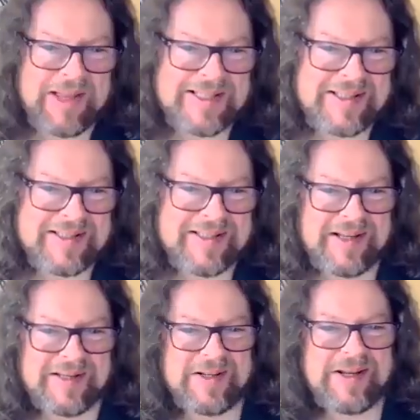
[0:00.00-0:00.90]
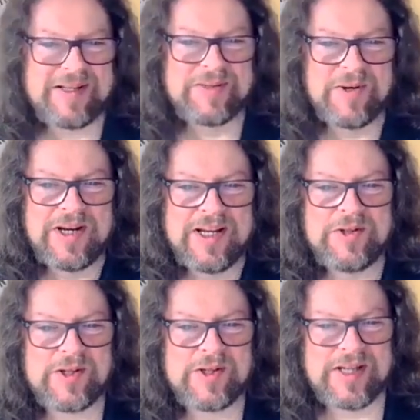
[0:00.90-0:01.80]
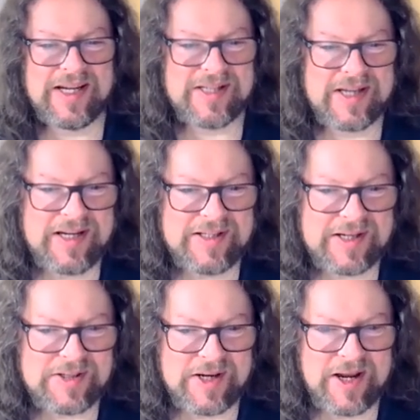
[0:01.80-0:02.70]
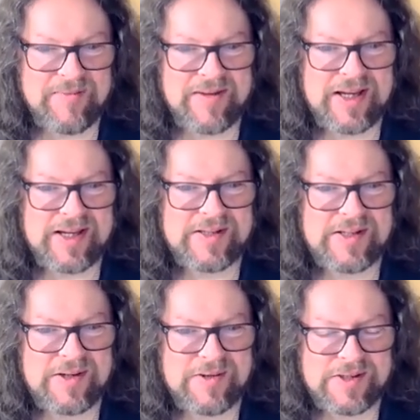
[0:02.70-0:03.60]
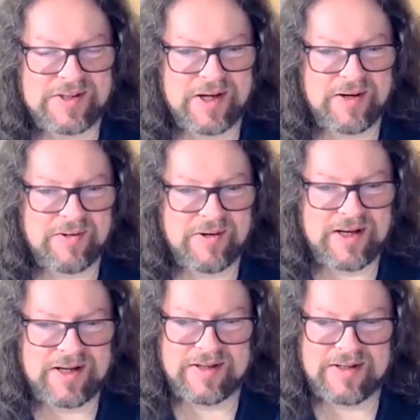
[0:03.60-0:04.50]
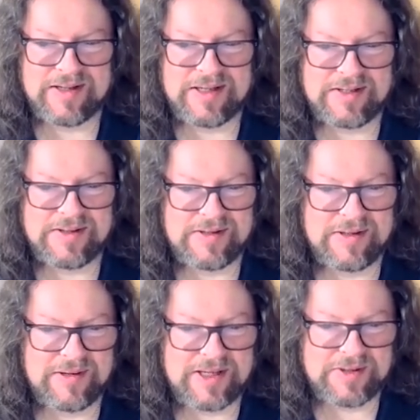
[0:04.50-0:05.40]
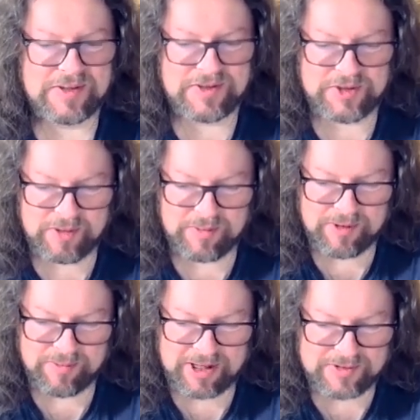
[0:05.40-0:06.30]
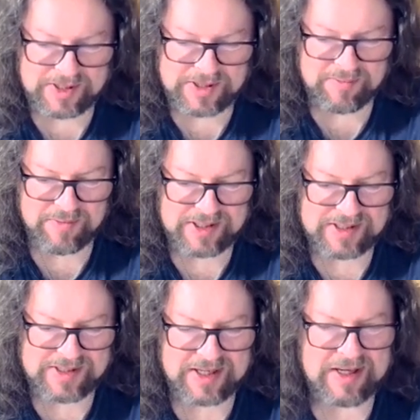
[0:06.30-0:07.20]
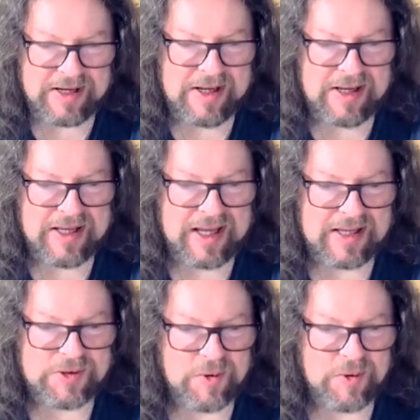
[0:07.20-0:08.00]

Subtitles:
that's really interesting. He's actually over here soon, so he's doing his Tubular Bells thing. But that's